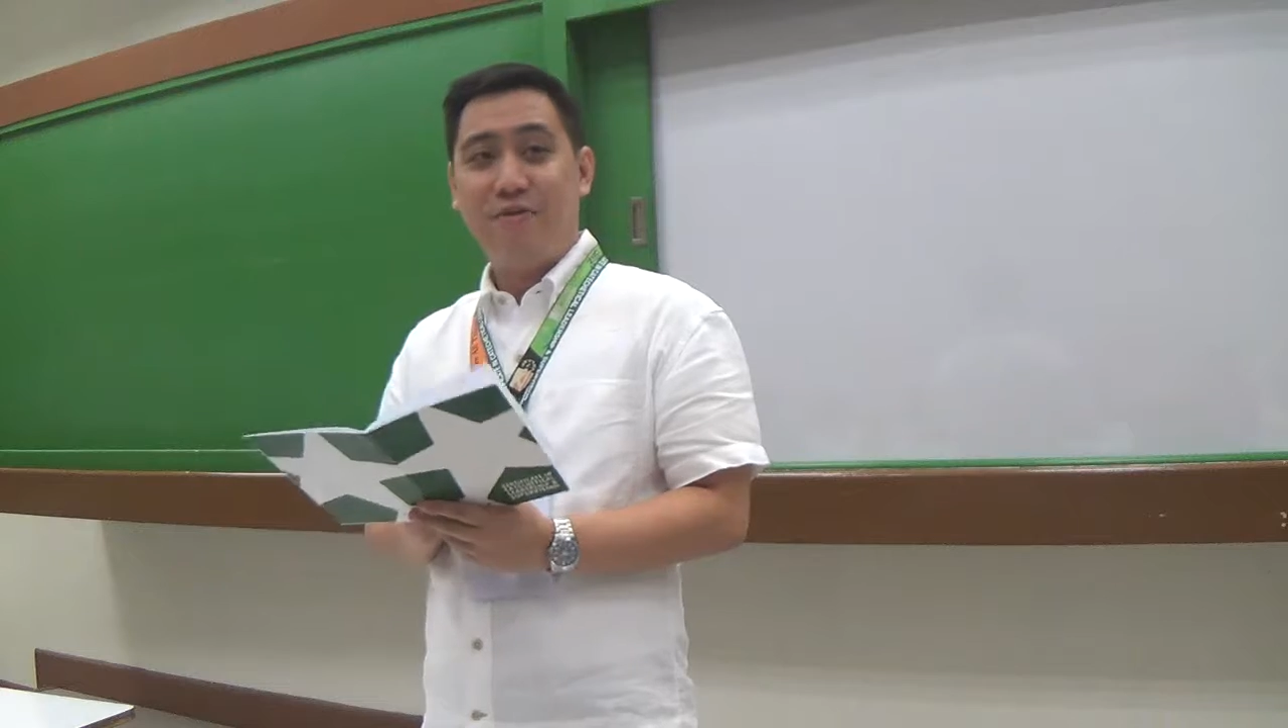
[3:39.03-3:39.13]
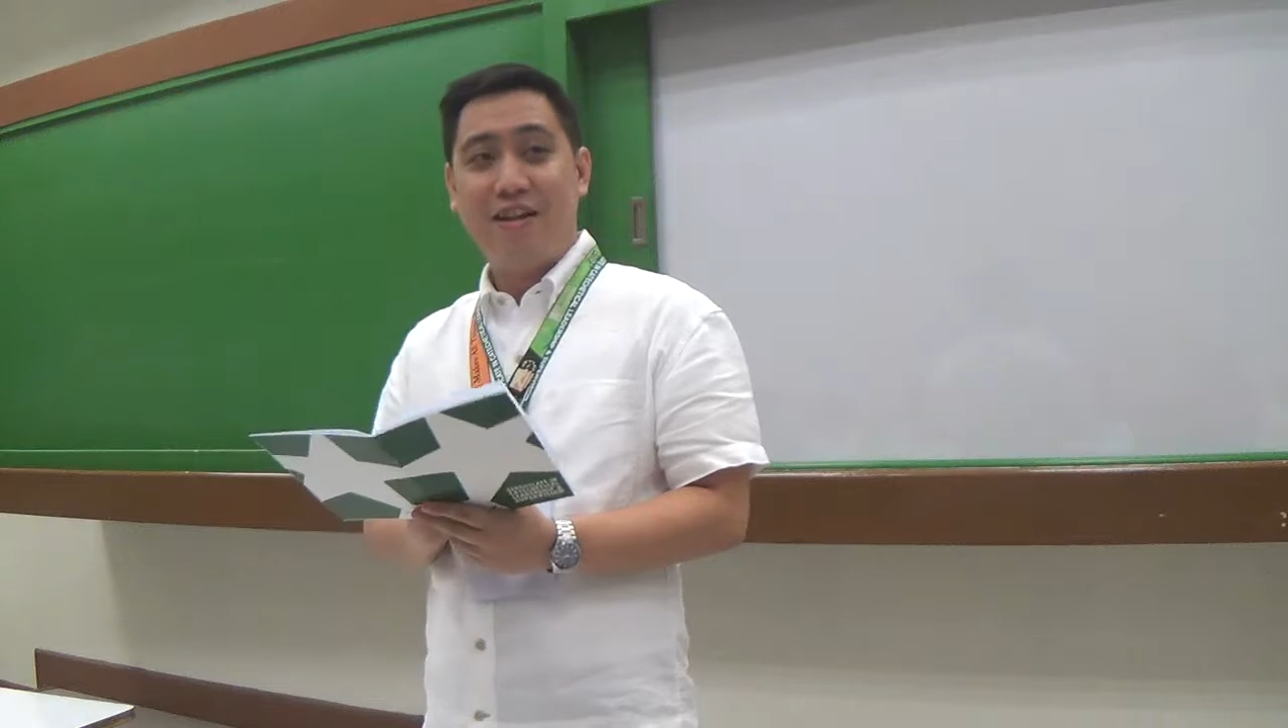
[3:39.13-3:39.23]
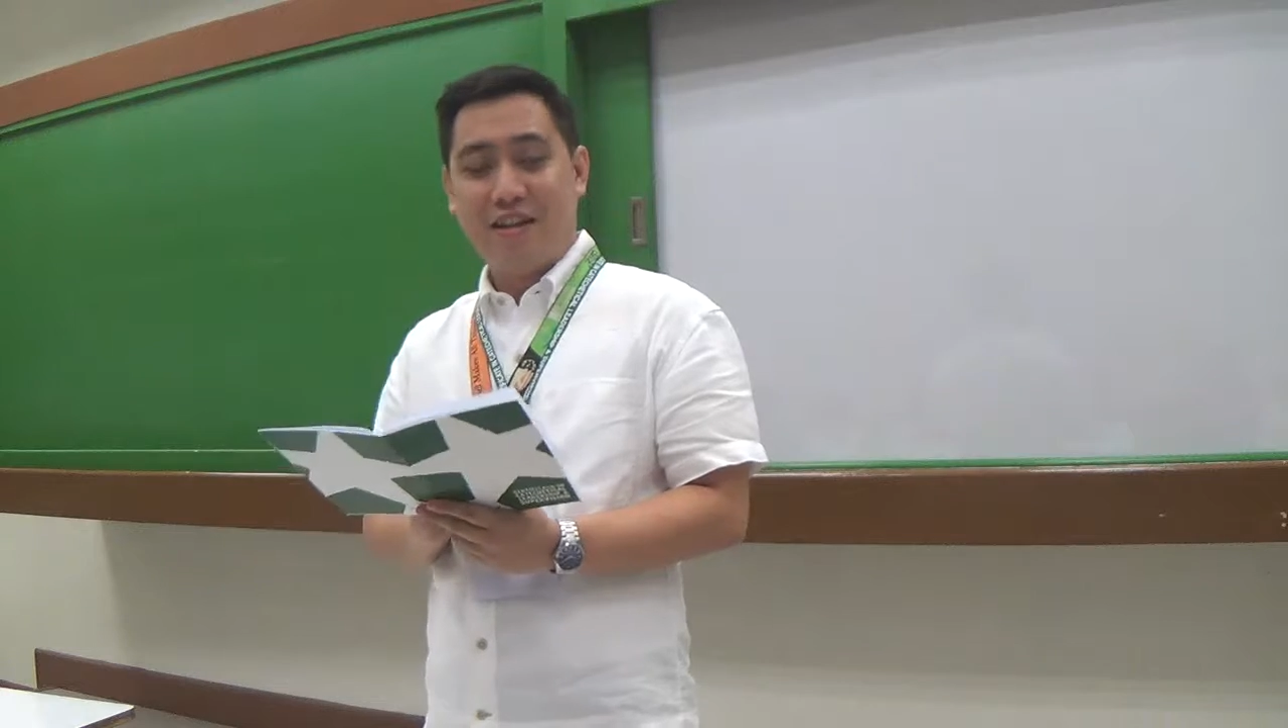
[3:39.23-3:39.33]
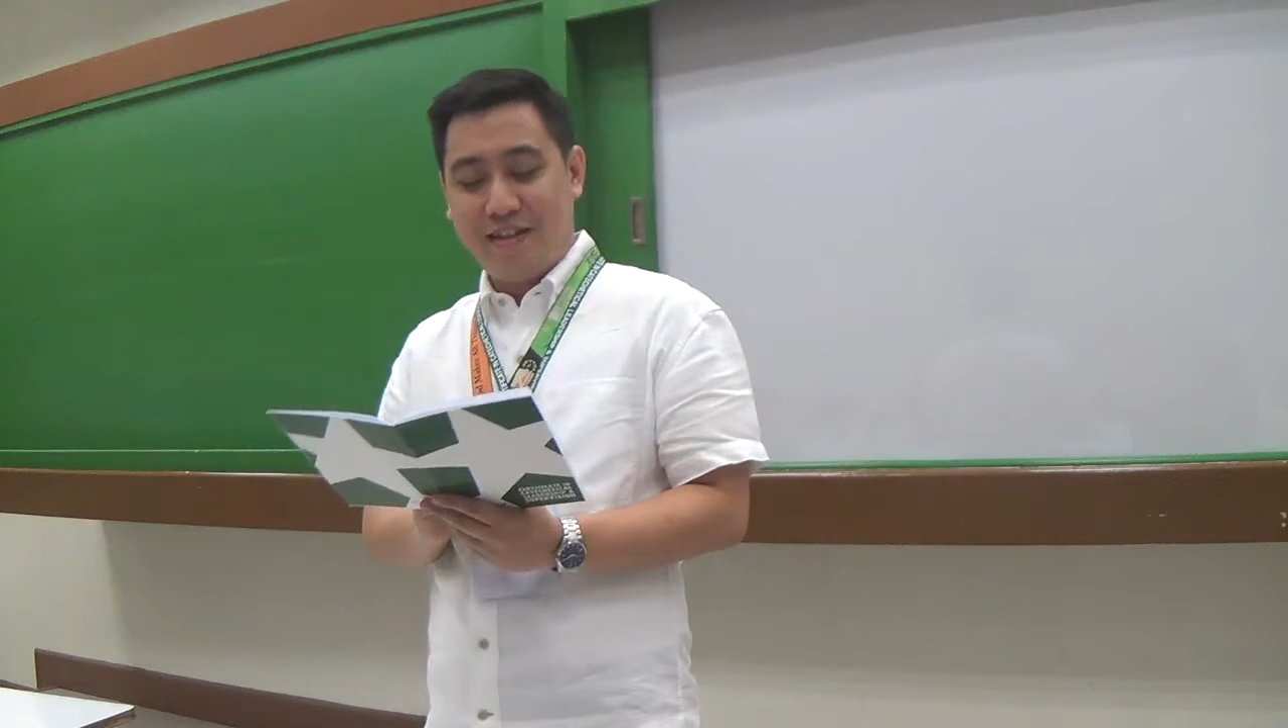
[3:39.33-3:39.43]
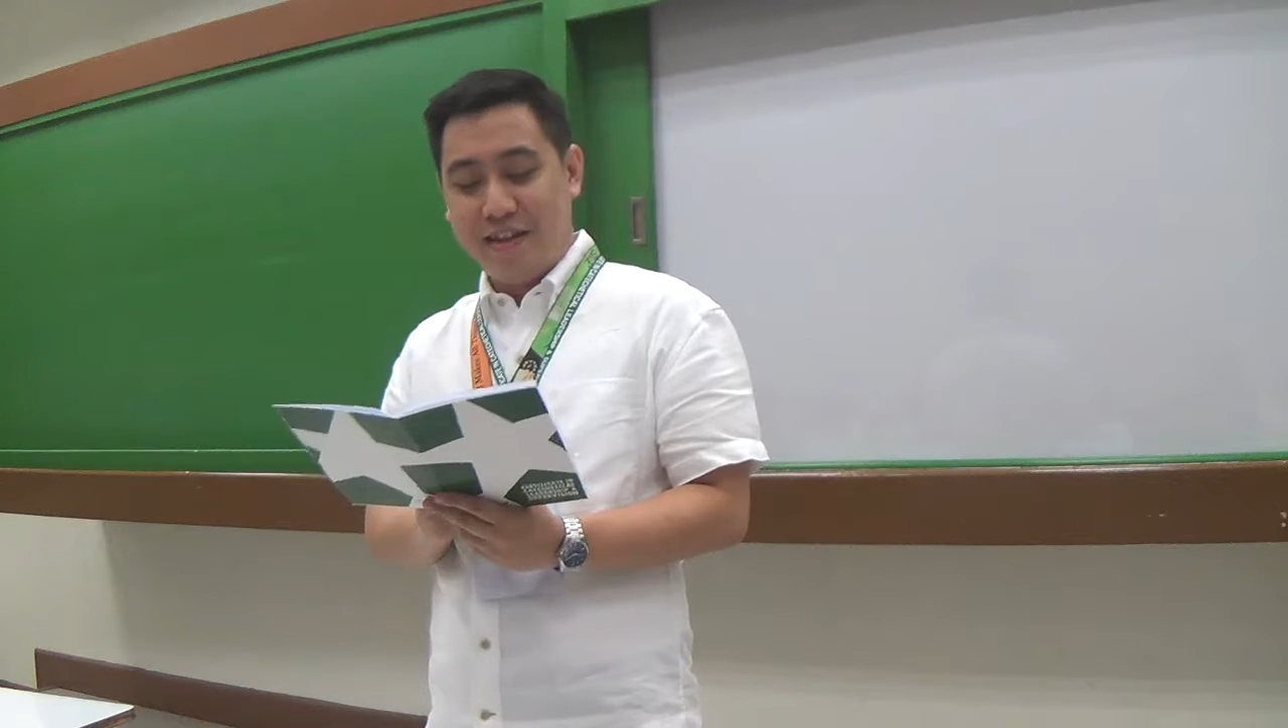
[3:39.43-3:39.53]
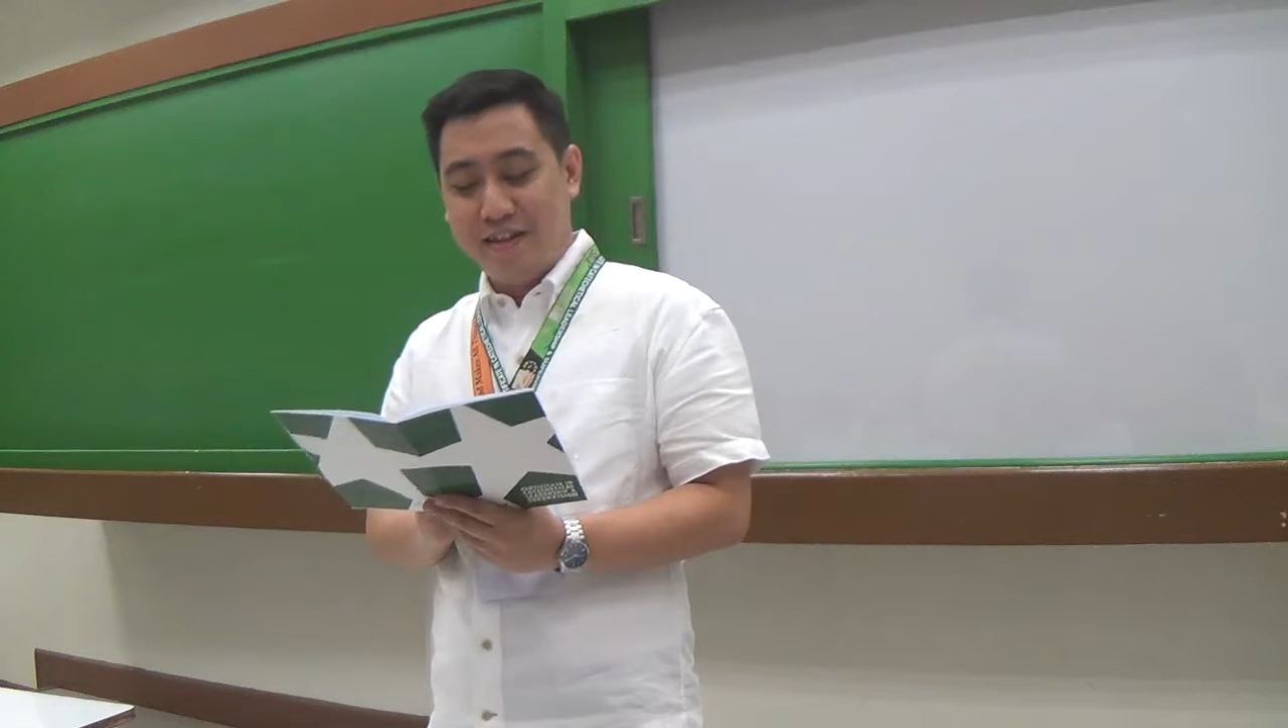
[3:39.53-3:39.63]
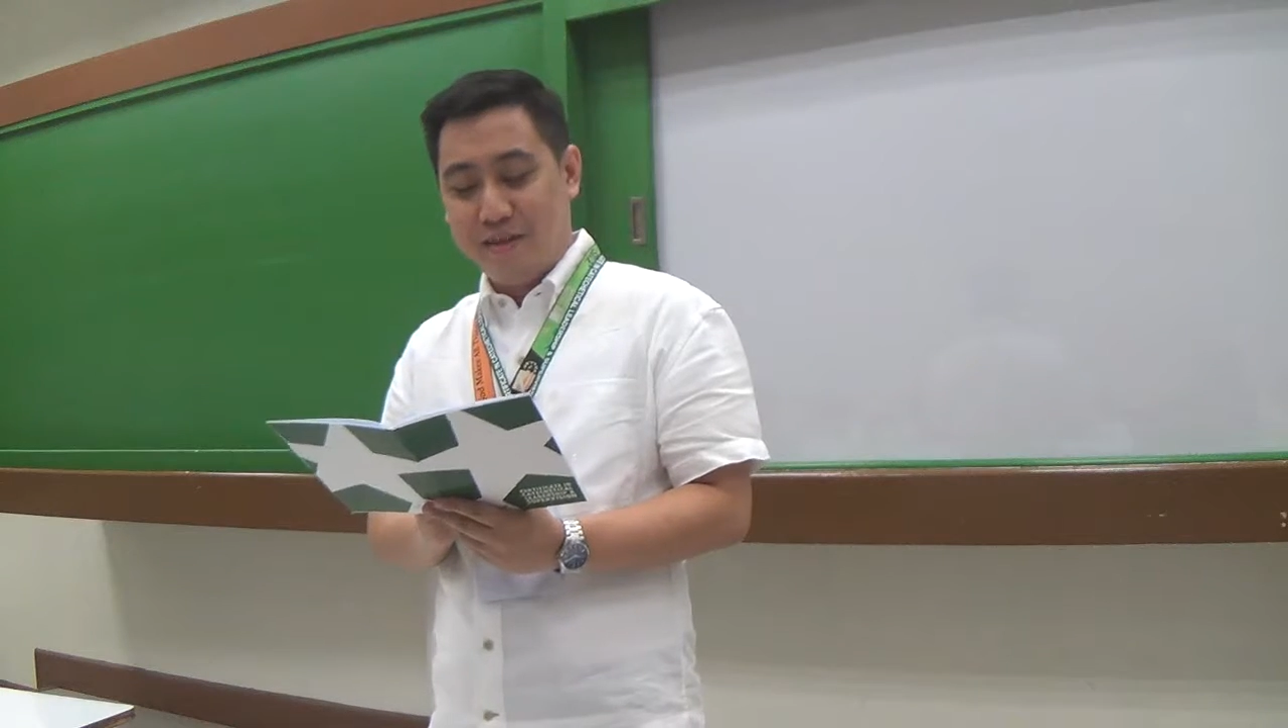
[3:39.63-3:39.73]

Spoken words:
pina-attend